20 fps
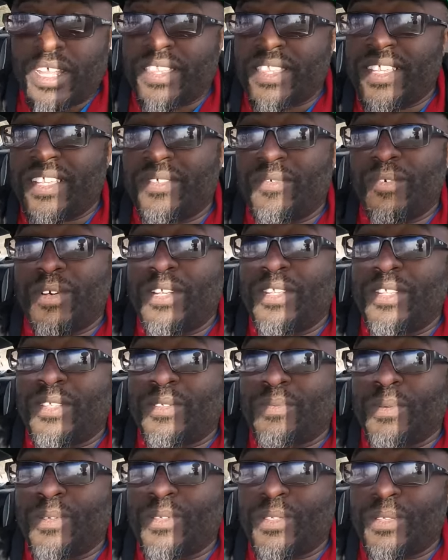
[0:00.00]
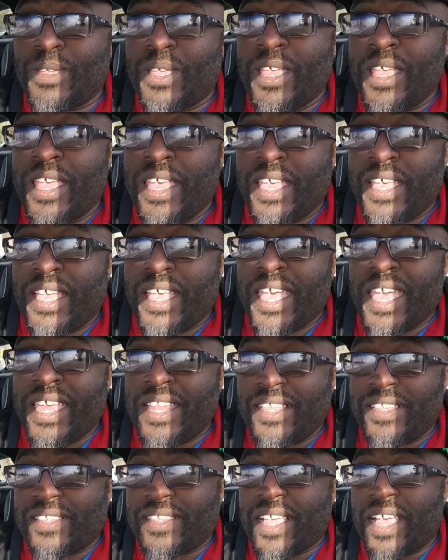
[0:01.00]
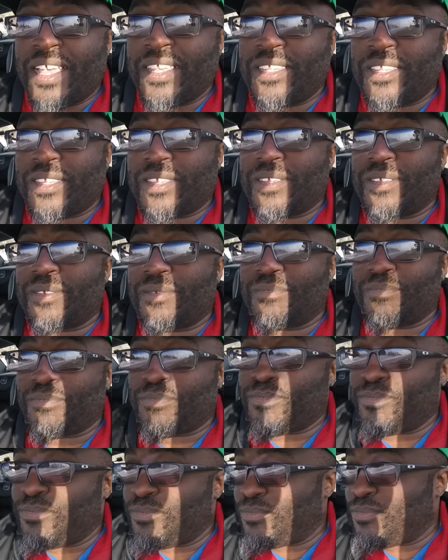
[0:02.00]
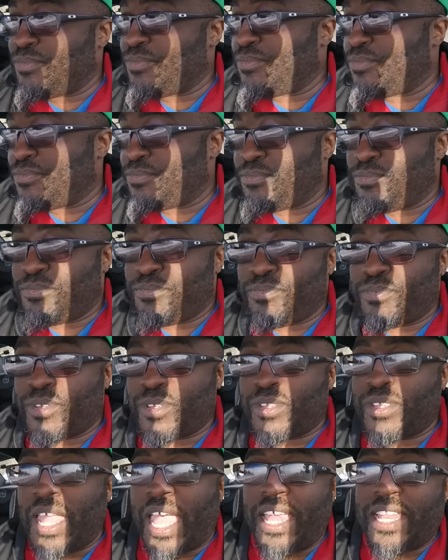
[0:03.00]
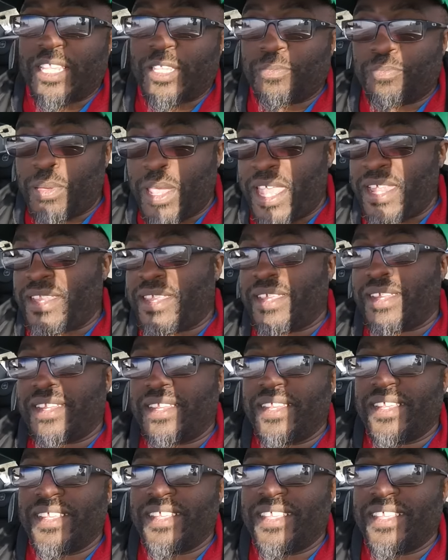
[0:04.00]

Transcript: I think one is supposed to had his ICE status pending.